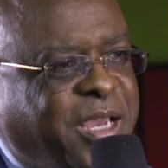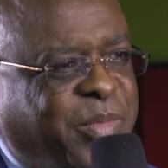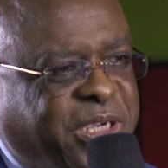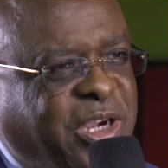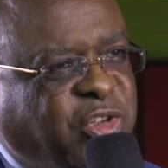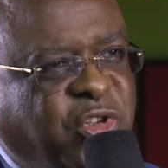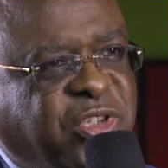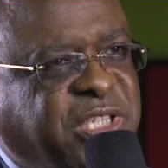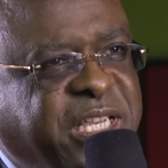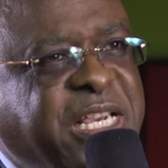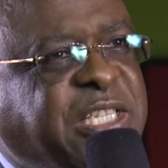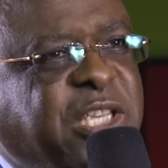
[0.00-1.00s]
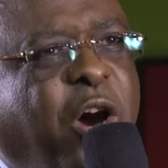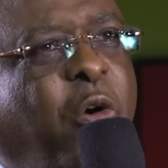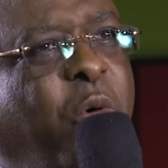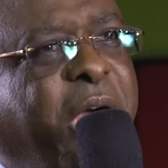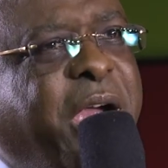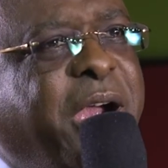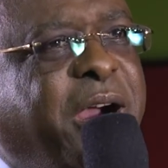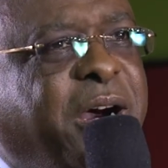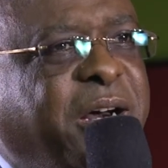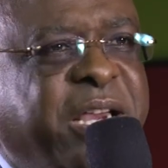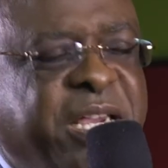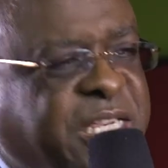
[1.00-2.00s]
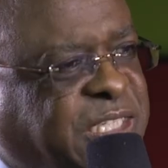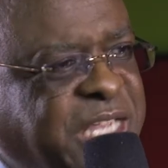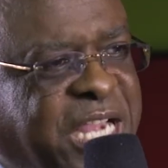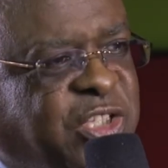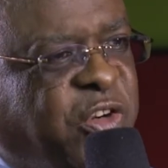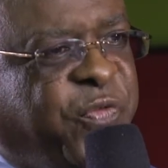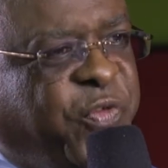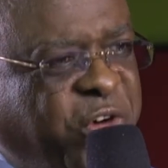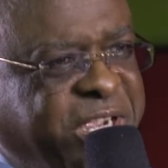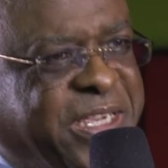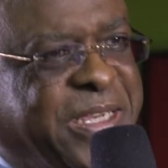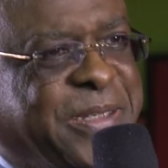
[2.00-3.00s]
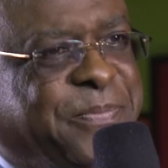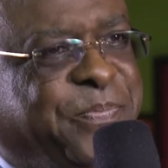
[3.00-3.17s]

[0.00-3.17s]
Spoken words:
Because you see, this old world is not your friend.